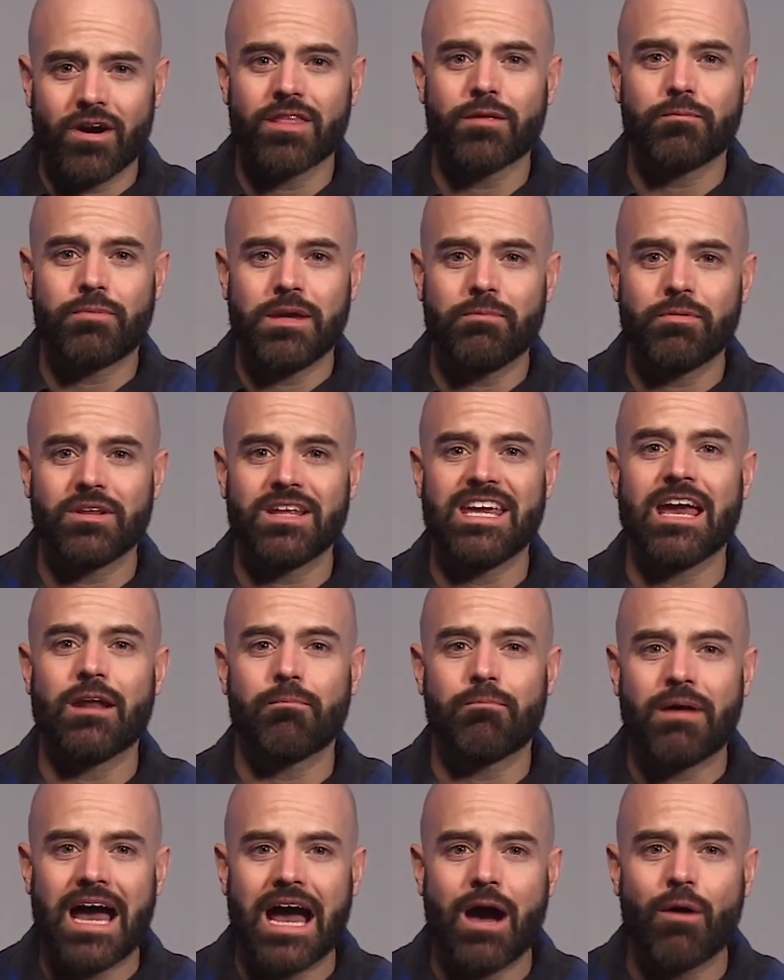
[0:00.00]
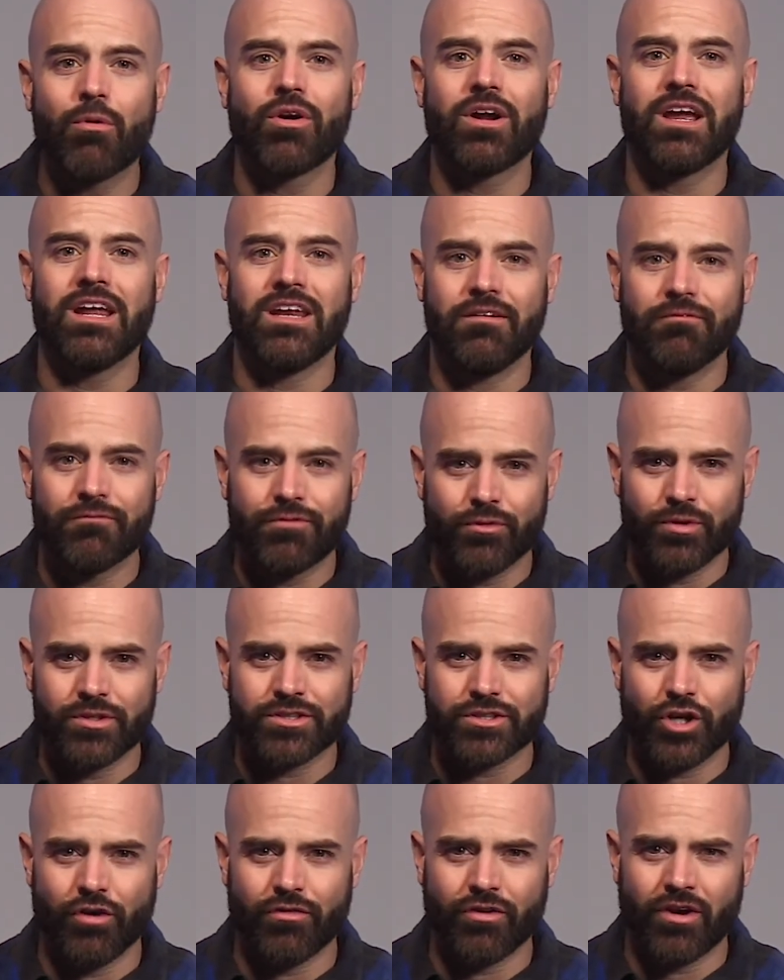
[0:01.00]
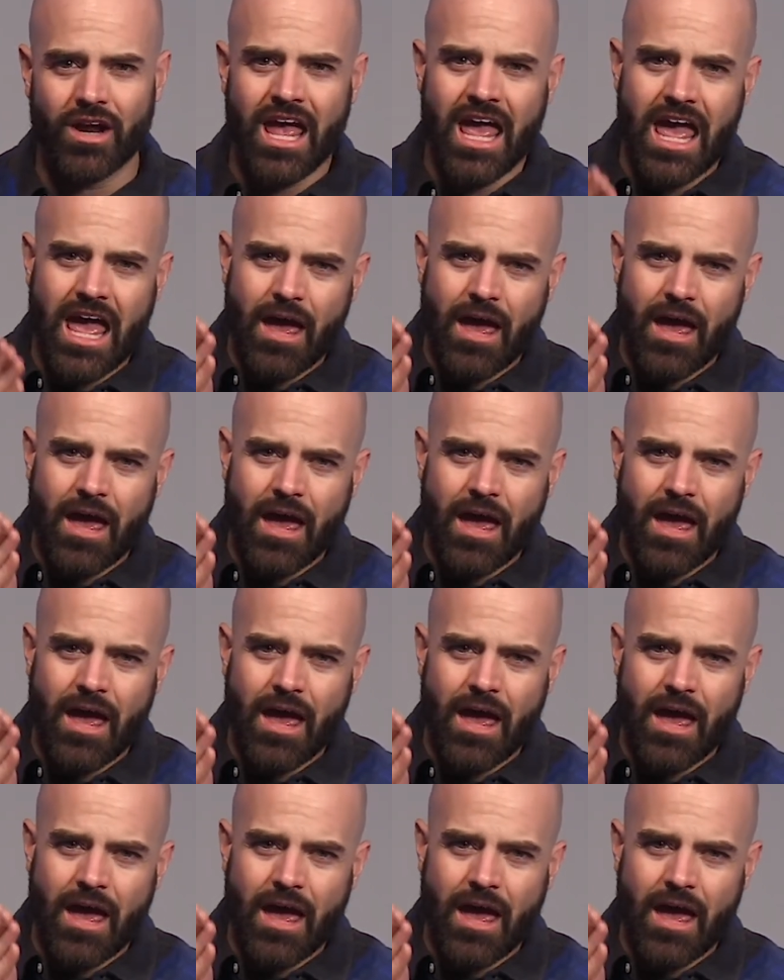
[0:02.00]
of the people he had power and influence over